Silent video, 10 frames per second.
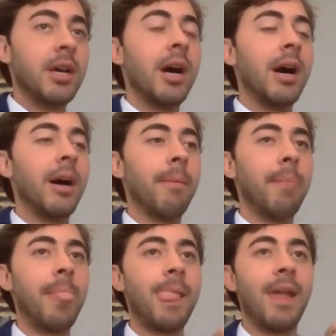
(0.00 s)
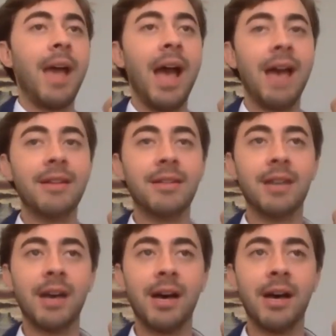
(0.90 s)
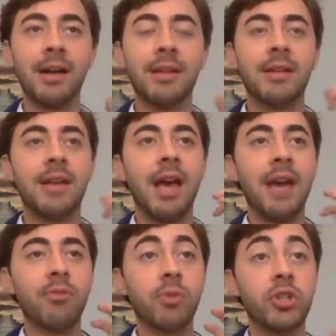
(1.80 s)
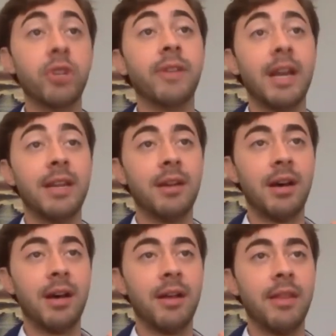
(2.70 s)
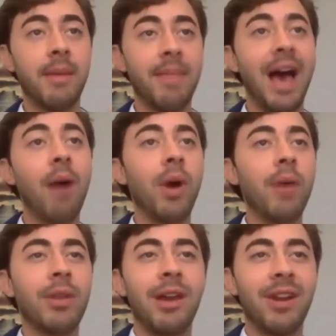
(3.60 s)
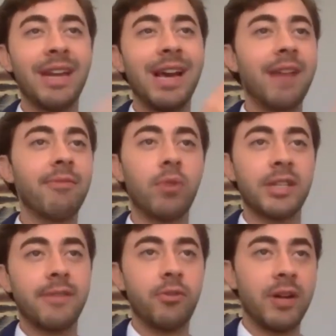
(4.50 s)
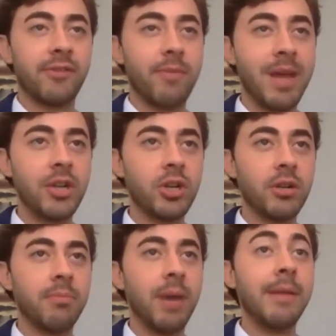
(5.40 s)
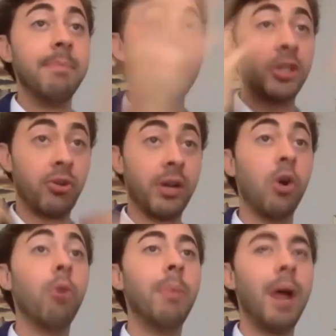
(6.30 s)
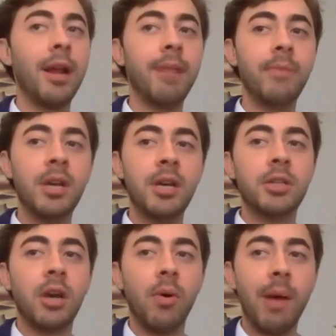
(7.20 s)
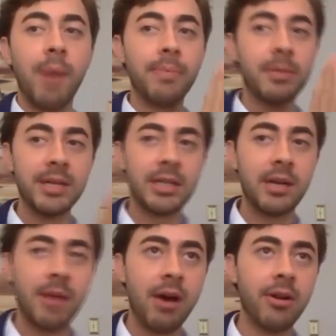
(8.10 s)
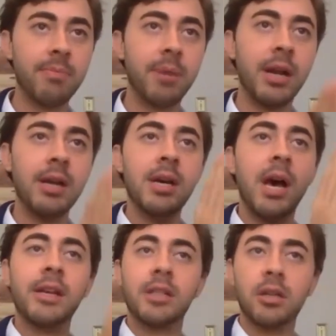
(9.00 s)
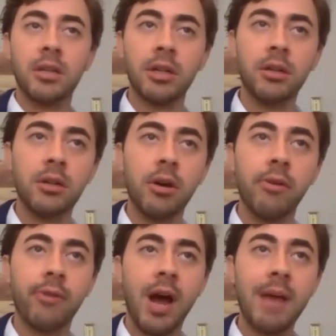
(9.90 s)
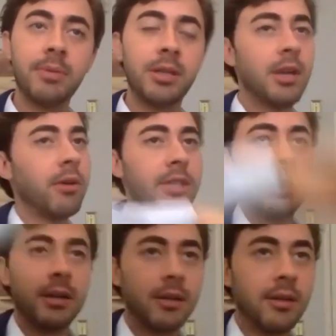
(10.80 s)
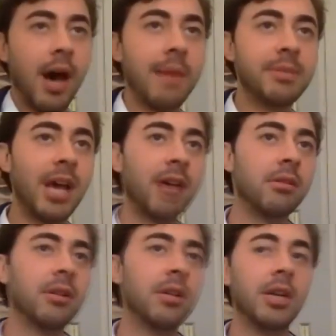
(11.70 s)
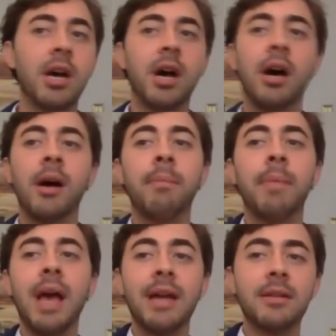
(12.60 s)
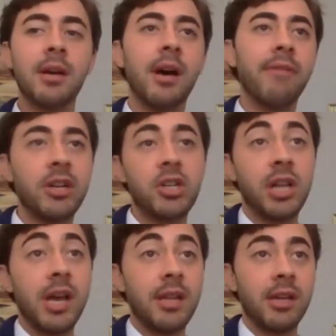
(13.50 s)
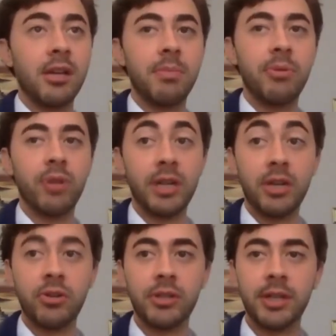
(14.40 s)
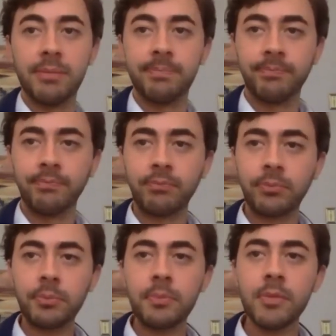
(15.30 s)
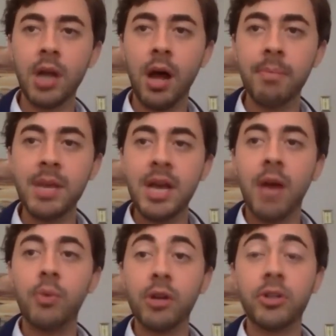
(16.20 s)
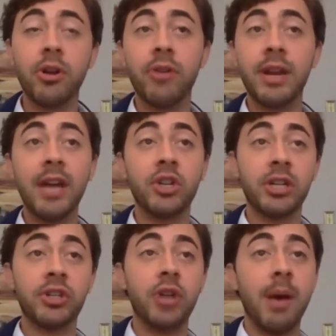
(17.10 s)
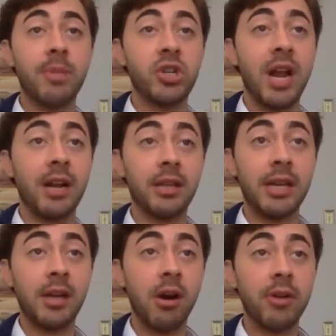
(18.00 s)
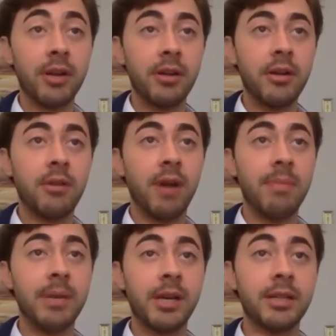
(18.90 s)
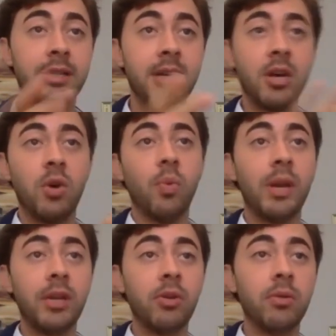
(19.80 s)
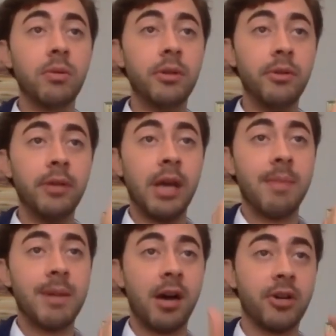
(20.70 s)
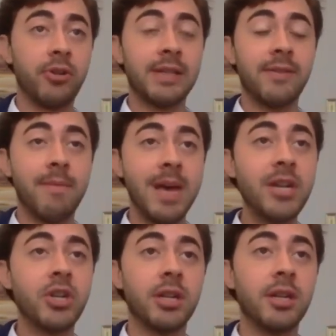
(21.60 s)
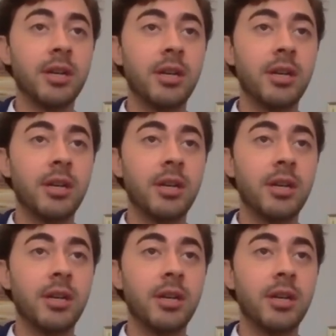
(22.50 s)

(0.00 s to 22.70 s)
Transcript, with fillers: um, and, uh, and rejuvenate uh, them that way without any kind of risk of transformation by administering whole body. So I'm optimistic about it, but I think it's a little overhyped. You know, it's the, the hype cycle. Um, and uh, eventually, I think it could be really interesting. Um, and we also know that aging is epigenetically encoded, right? Because when you do the Yamanaka transformation,